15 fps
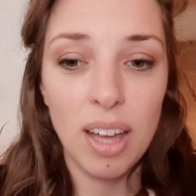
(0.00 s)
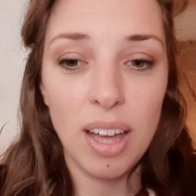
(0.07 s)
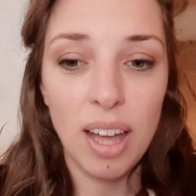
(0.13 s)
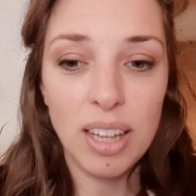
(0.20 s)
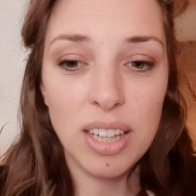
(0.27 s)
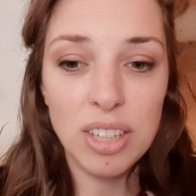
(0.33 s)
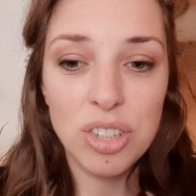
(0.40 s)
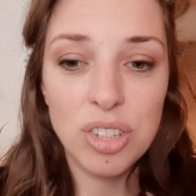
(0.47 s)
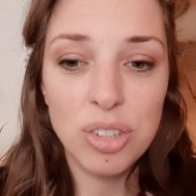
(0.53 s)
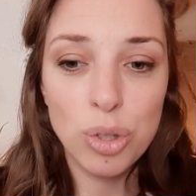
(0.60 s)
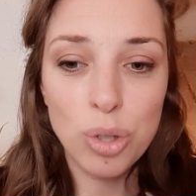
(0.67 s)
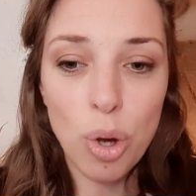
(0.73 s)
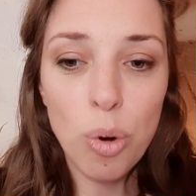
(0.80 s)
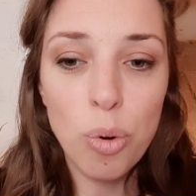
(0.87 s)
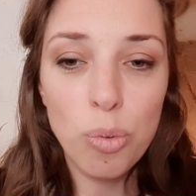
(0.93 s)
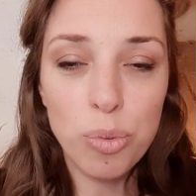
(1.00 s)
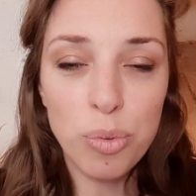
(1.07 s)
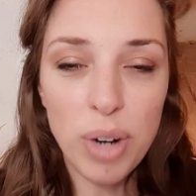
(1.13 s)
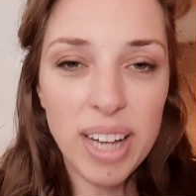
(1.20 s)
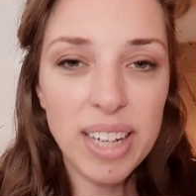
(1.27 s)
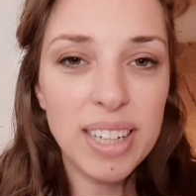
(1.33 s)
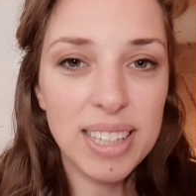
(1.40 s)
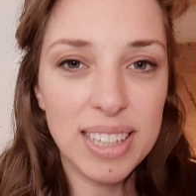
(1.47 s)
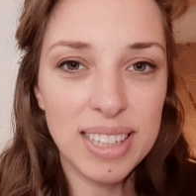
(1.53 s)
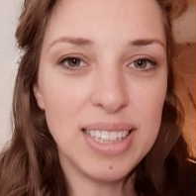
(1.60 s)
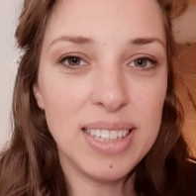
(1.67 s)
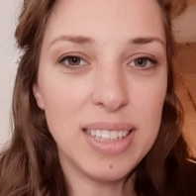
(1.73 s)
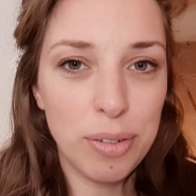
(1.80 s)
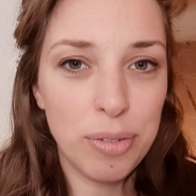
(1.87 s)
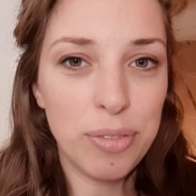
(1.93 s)
And it's so radically
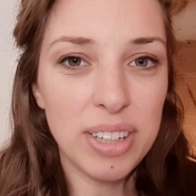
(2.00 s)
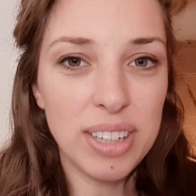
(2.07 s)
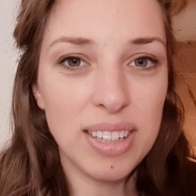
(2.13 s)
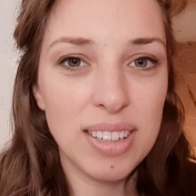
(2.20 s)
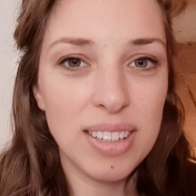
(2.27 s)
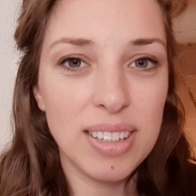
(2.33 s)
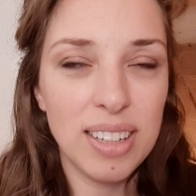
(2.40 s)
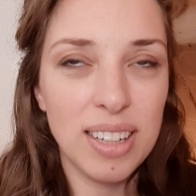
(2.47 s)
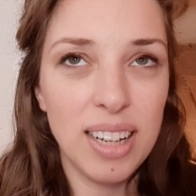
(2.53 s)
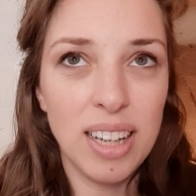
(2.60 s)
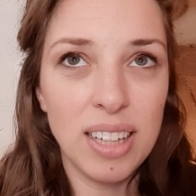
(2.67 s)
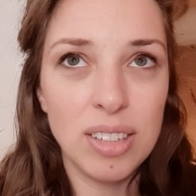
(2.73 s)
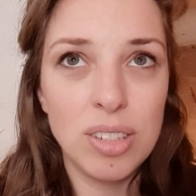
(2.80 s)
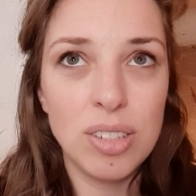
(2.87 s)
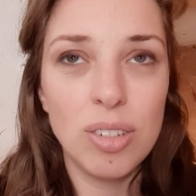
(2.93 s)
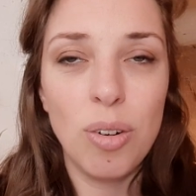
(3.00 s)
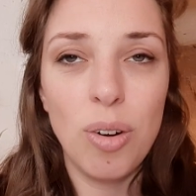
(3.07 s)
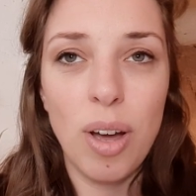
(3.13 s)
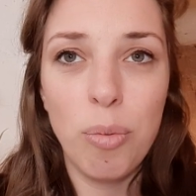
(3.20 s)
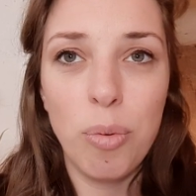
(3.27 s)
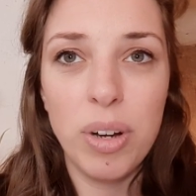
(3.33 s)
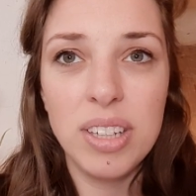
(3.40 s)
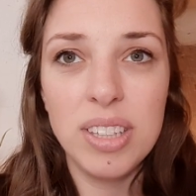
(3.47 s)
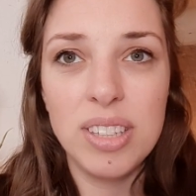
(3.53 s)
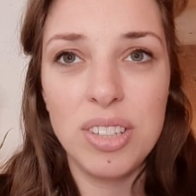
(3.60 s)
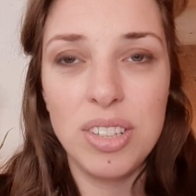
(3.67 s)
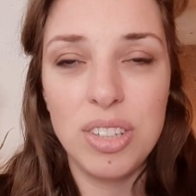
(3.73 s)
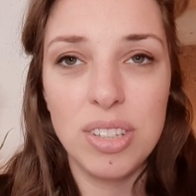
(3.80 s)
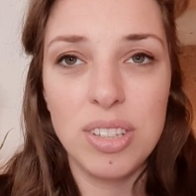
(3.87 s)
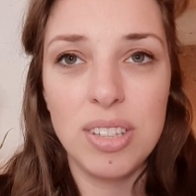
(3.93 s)
different. And so I wanted to
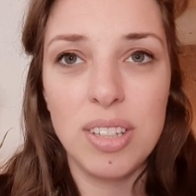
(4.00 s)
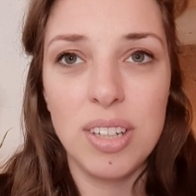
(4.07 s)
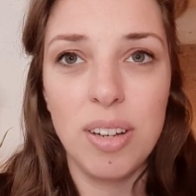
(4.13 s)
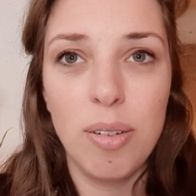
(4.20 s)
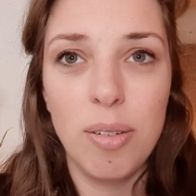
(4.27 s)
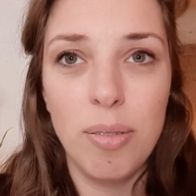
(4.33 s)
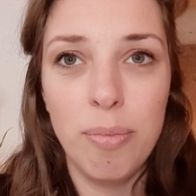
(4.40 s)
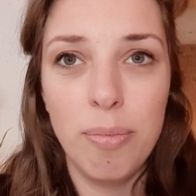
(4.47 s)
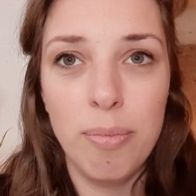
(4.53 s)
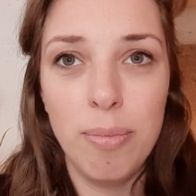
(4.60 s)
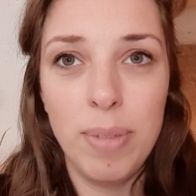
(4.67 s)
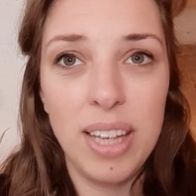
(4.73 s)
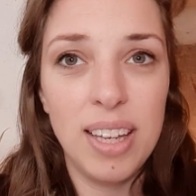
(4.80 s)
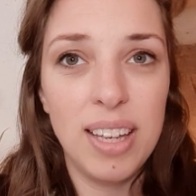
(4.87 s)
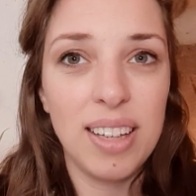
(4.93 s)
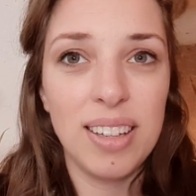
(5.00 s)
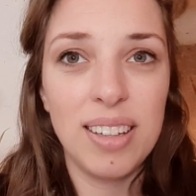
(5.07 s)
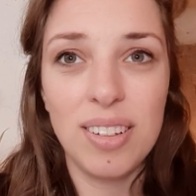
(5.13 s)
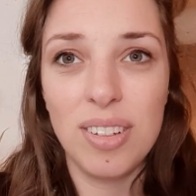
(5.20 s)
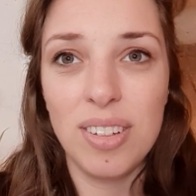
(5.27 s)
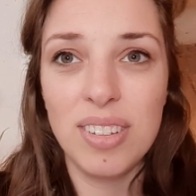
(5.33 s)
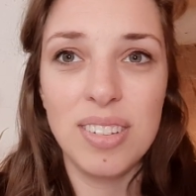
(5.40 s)
just make a